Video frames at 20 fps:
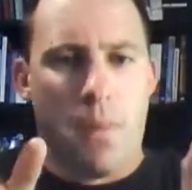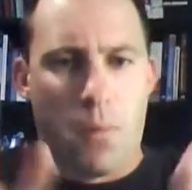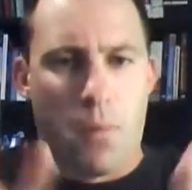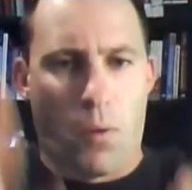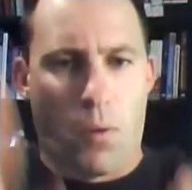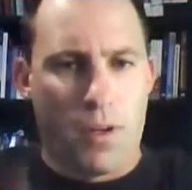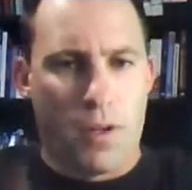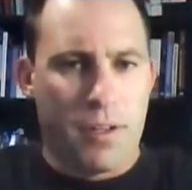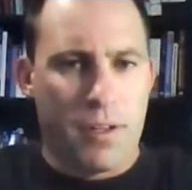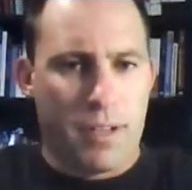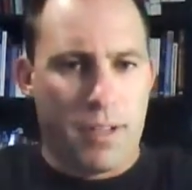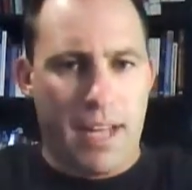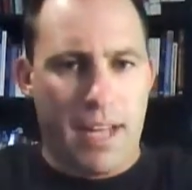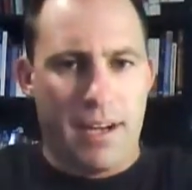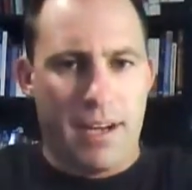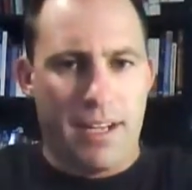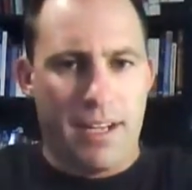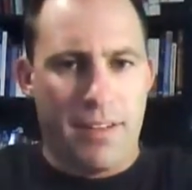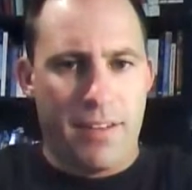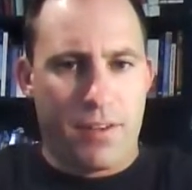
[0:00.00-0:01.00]
While you
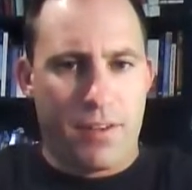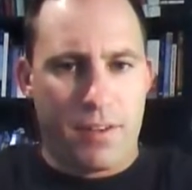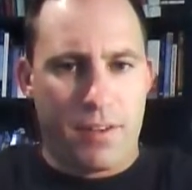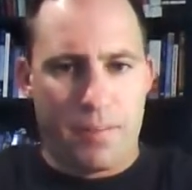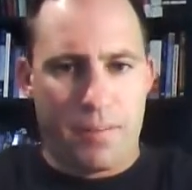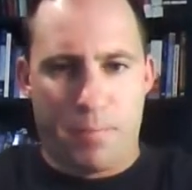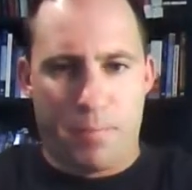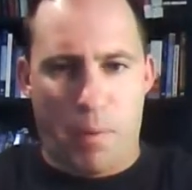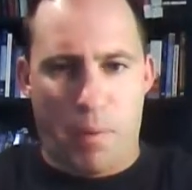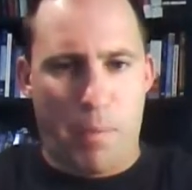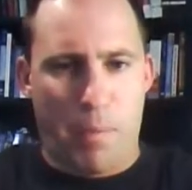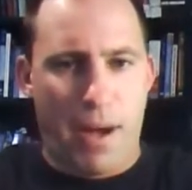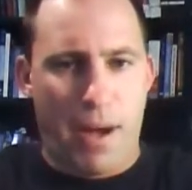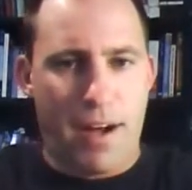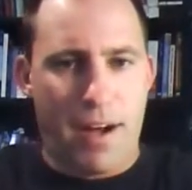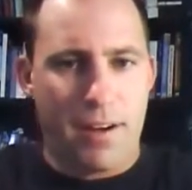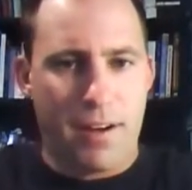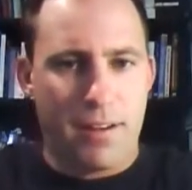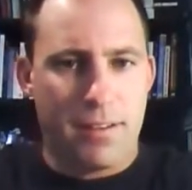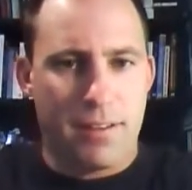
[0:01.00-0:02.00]
get either
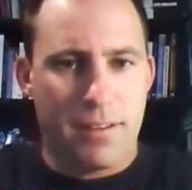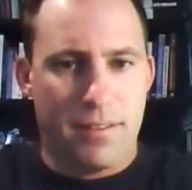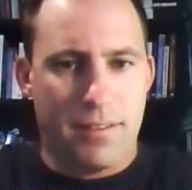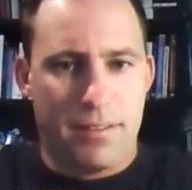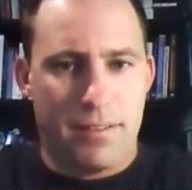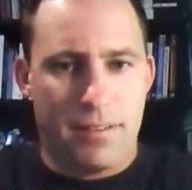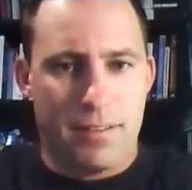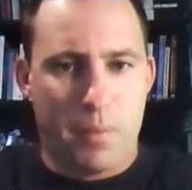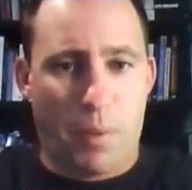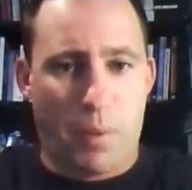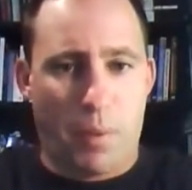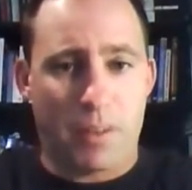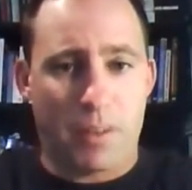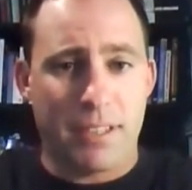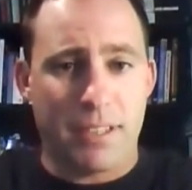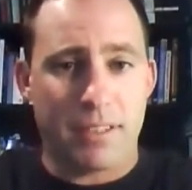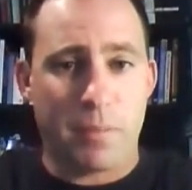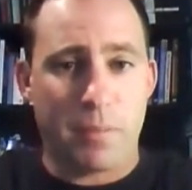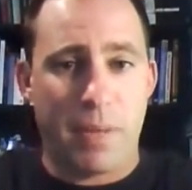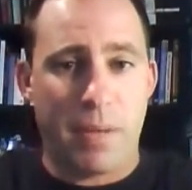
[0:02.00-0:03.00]
prepared to
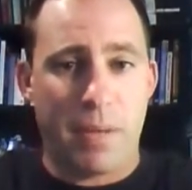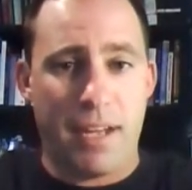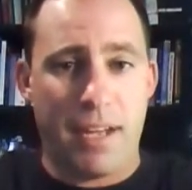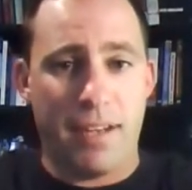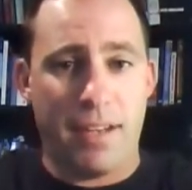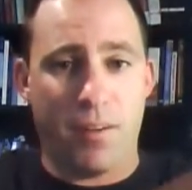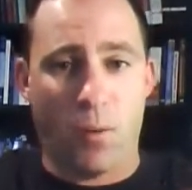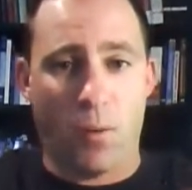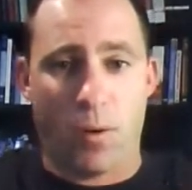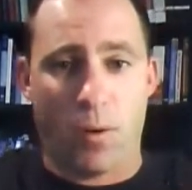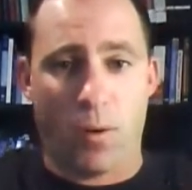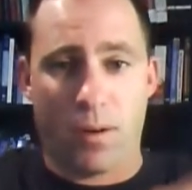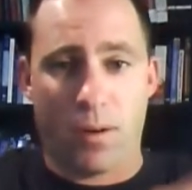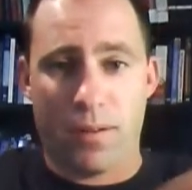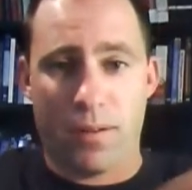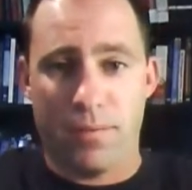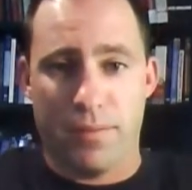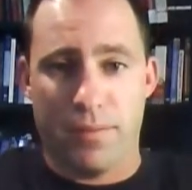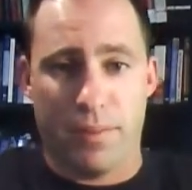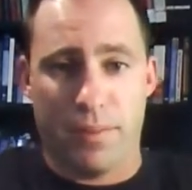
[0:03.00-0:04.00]
participate
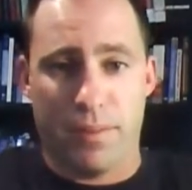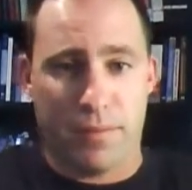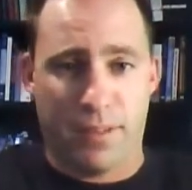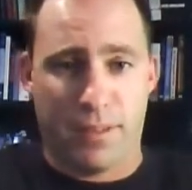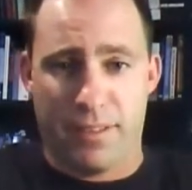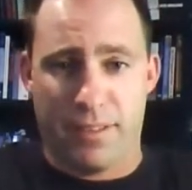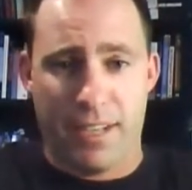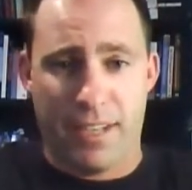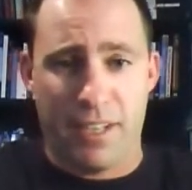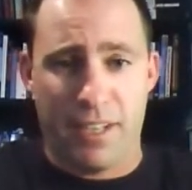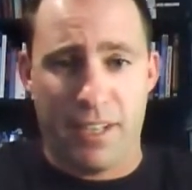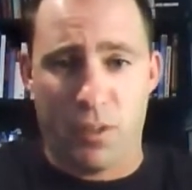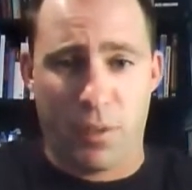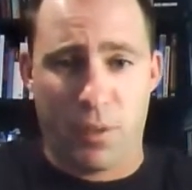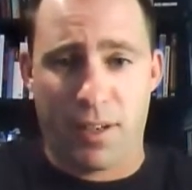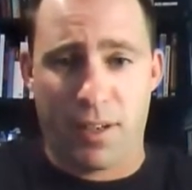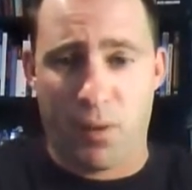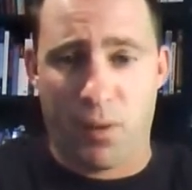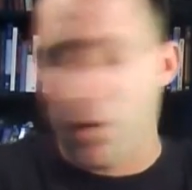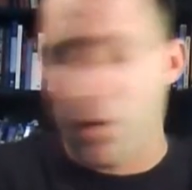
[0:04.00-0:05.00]
or continue to
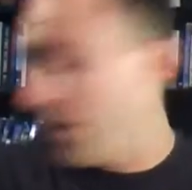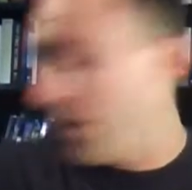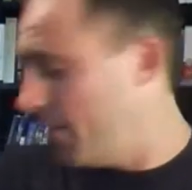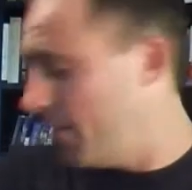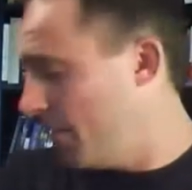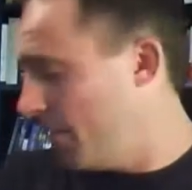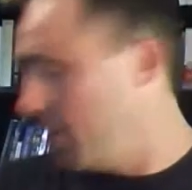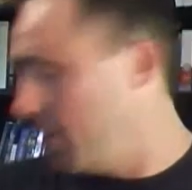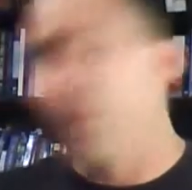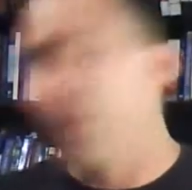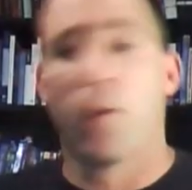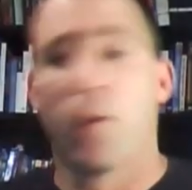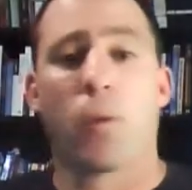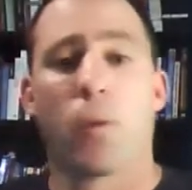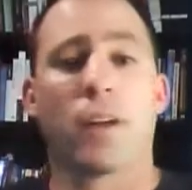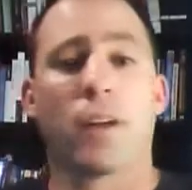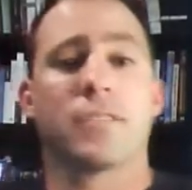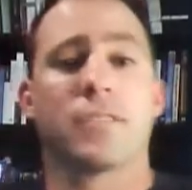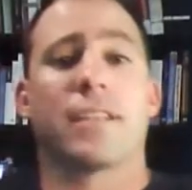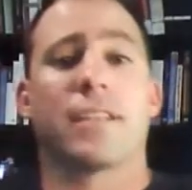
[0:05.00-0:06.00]
ignore it,
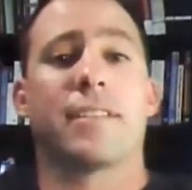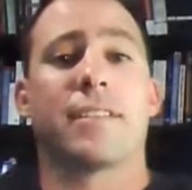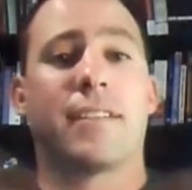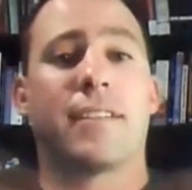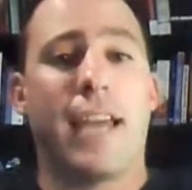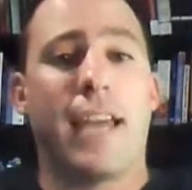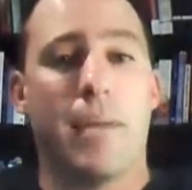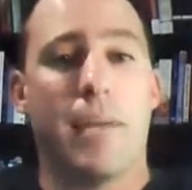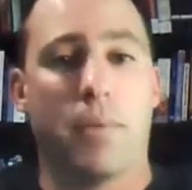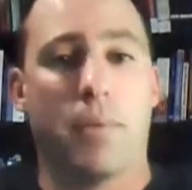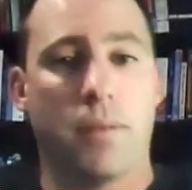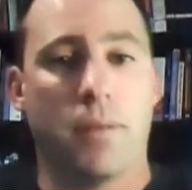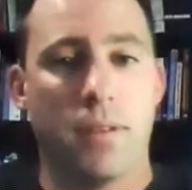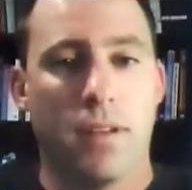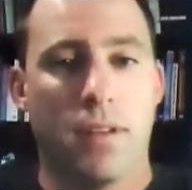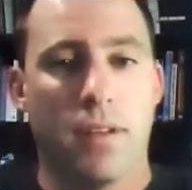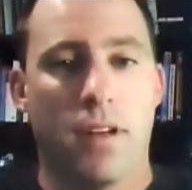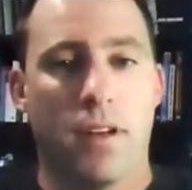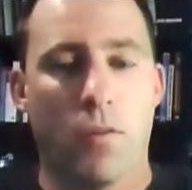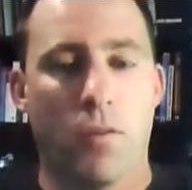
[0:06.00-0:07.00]
we're going to set the table
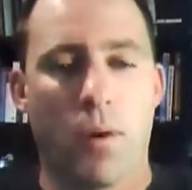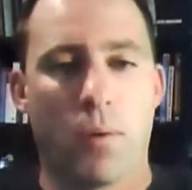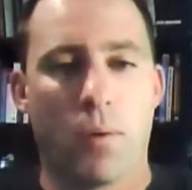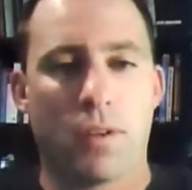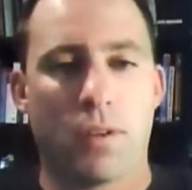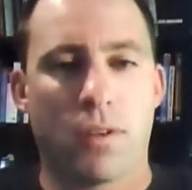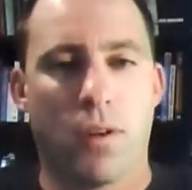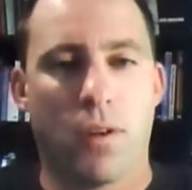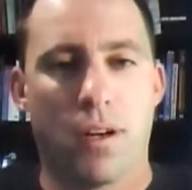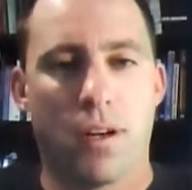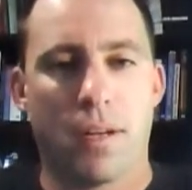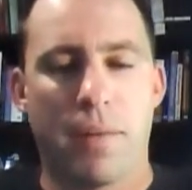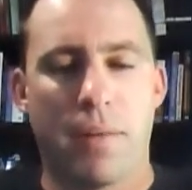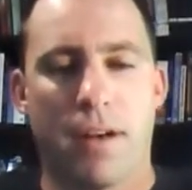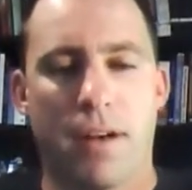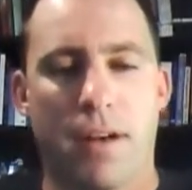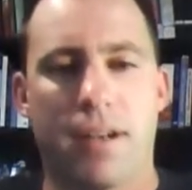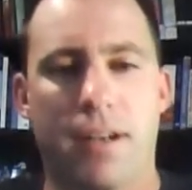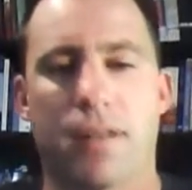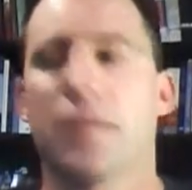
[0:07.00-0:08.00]
of what we're talking
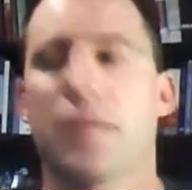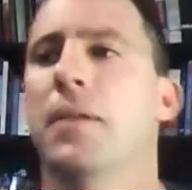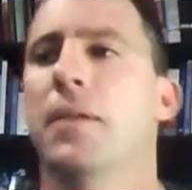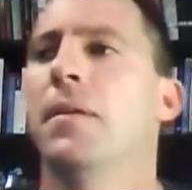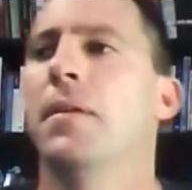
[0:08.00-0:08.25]
about here.